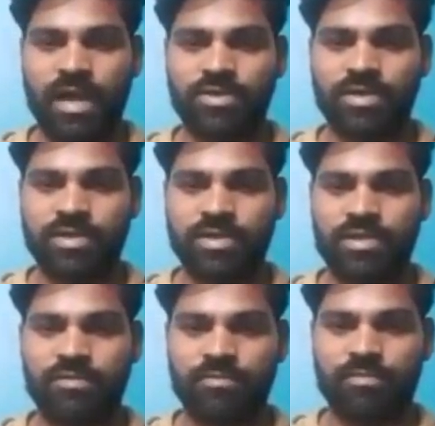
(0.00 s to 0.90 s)

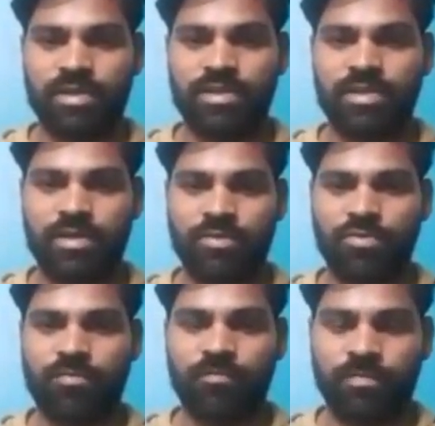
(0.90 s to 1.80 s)
actually making the
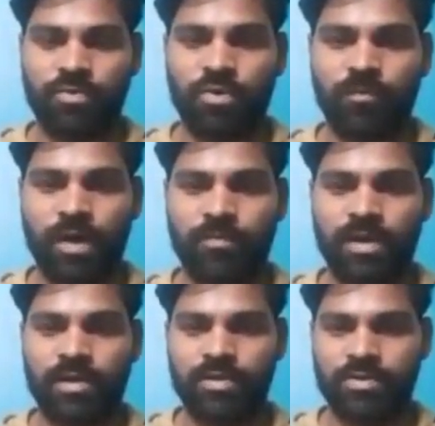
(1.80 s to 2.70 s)
whole power
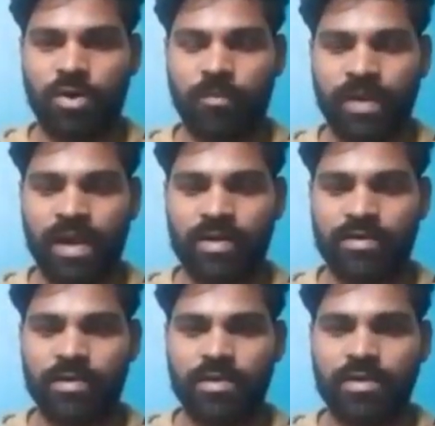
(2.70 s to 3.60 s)
plant compact,